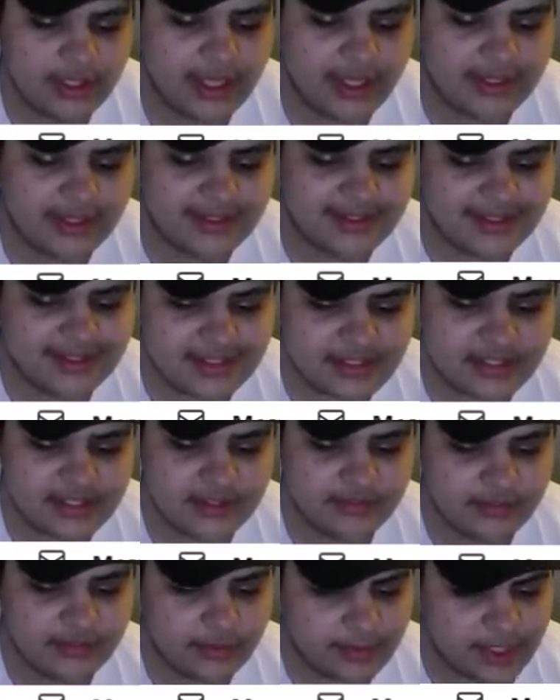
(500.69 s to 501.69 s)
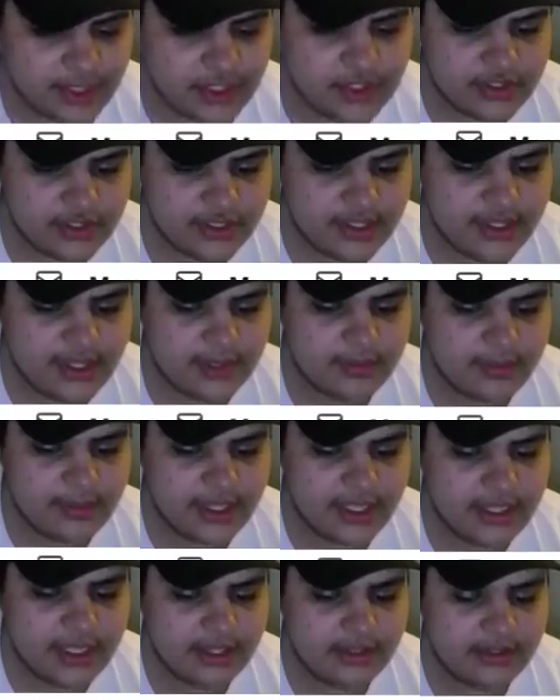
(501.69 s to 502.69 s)
and a disinformation
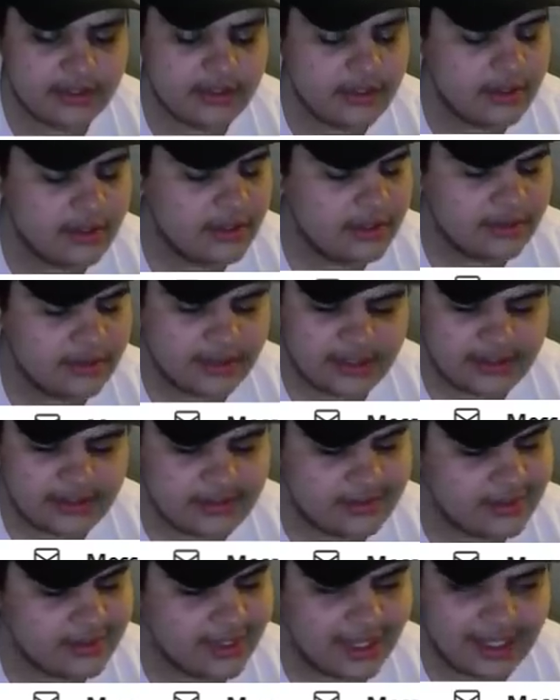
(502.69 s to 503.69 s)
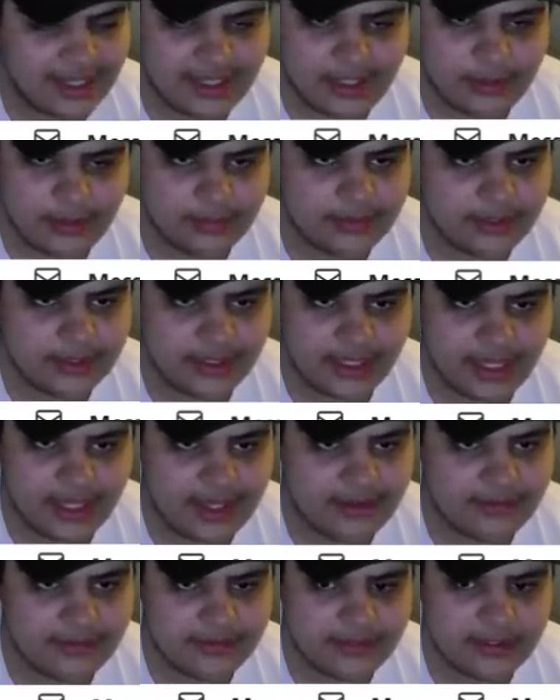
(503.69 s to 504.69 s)
campaign that does not help the
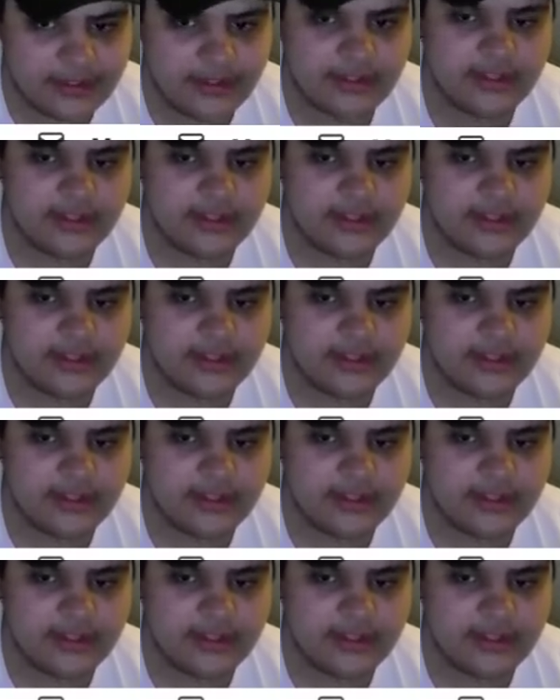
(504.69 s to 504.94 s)
left.